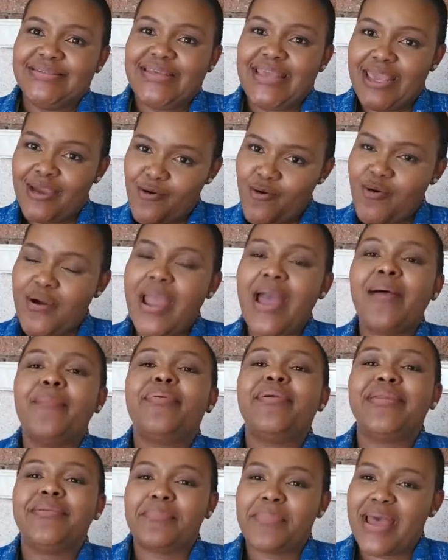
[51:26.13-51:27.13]
a
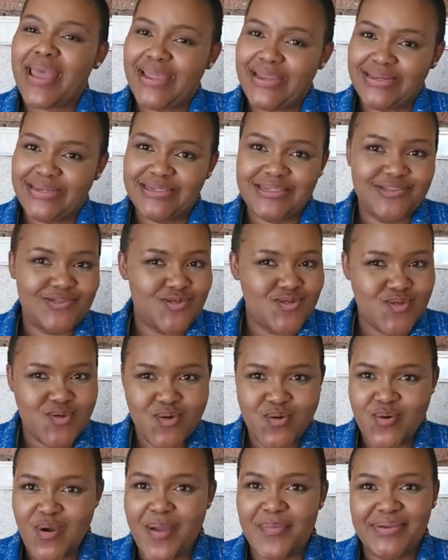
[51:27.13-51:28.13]
hookup in mind
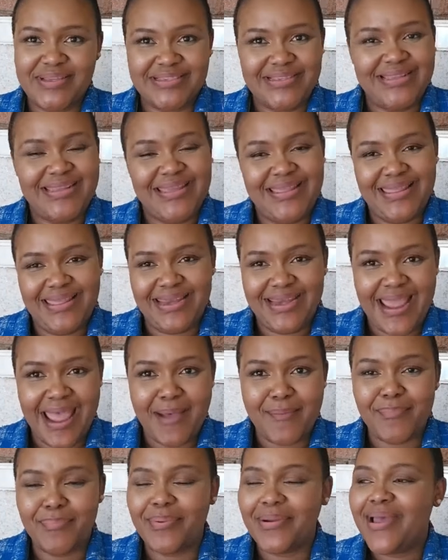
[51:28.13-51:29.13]
no i must clear it
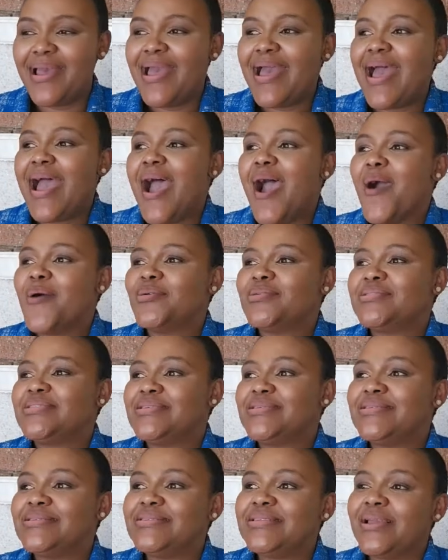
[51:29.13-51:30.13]
up
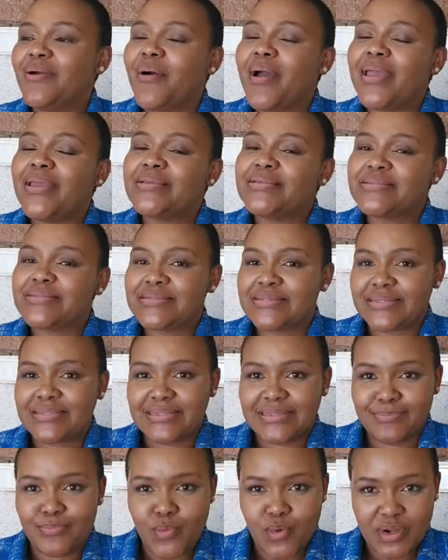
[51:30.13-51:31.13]
usisi nje
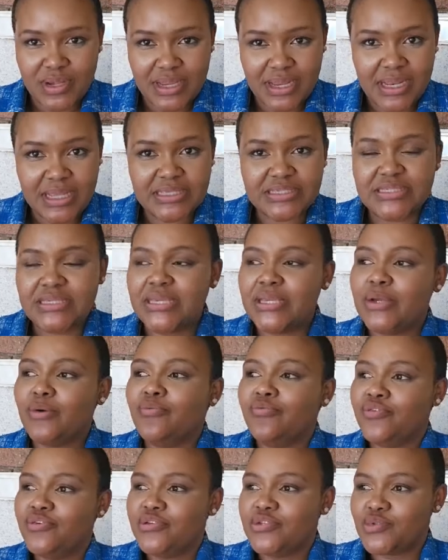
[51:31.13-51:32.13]
wayezibonela nje
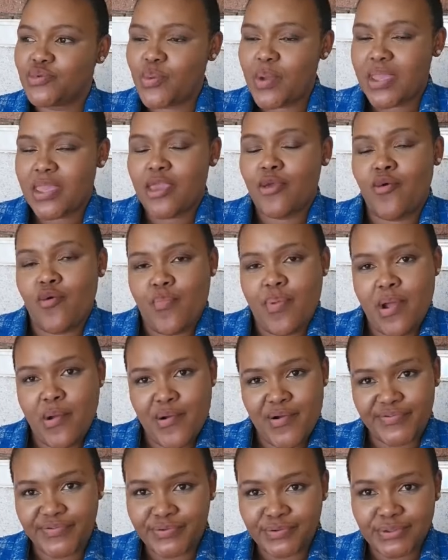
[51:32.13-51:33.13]
umfundisi wakhe
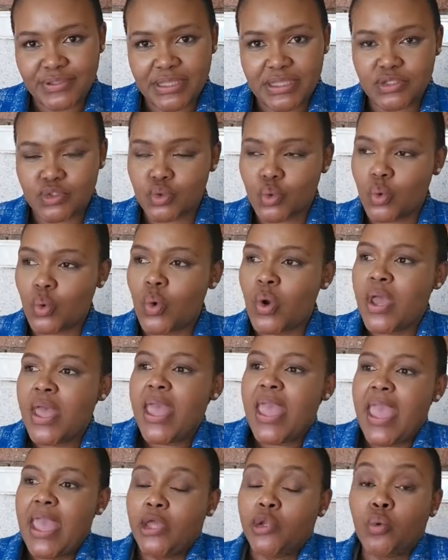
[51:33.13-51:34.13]
powerful and so
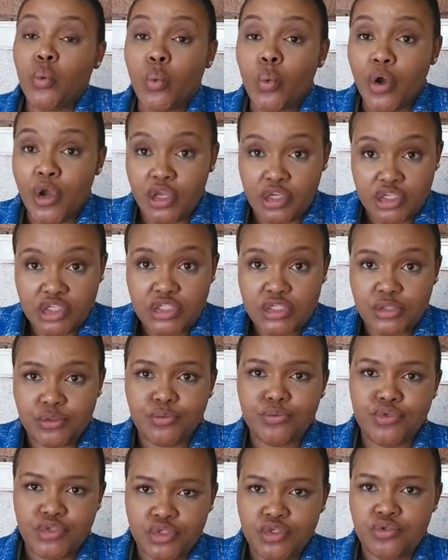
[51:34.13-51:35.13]
at work she,
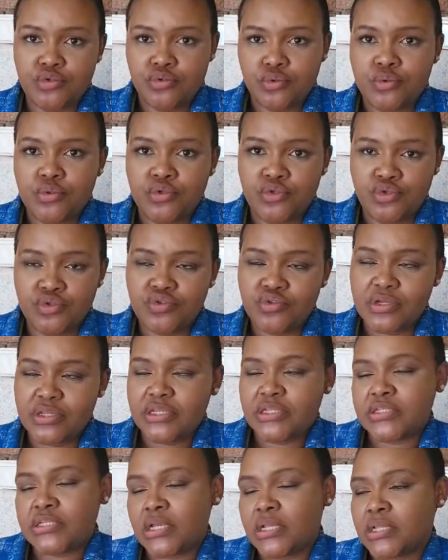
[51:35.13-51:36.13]
she would
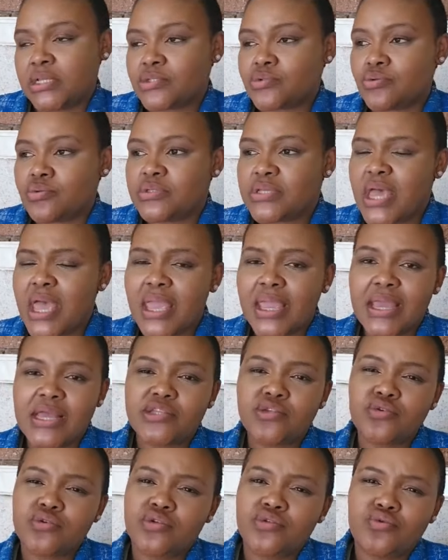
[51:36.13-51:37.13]
usually tell us ukuthi hayi
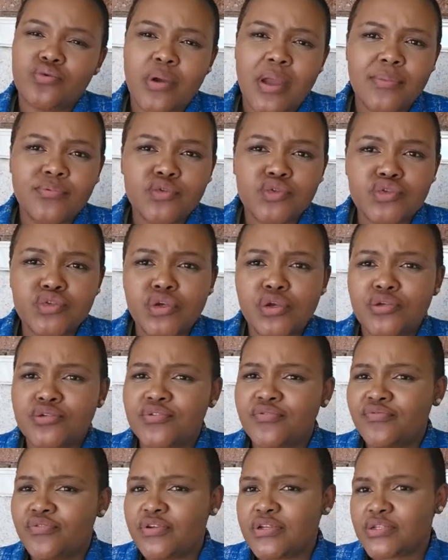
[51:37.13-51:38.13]
guys you need to come to church
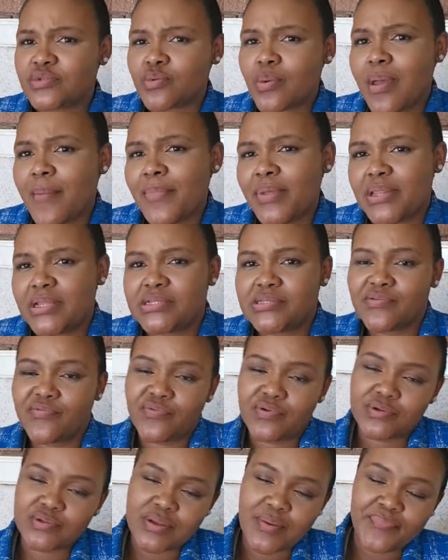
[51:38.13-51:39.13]
umfundisi wami this
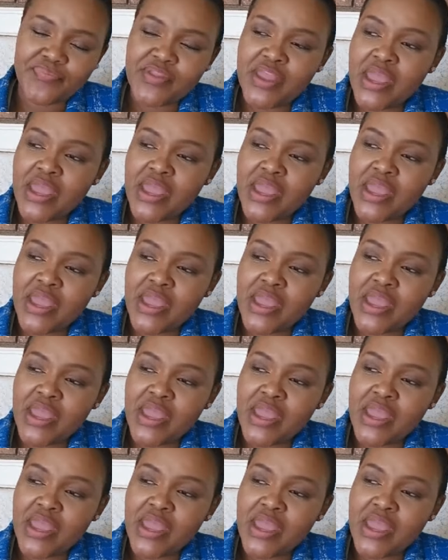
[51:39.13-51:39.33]
problem.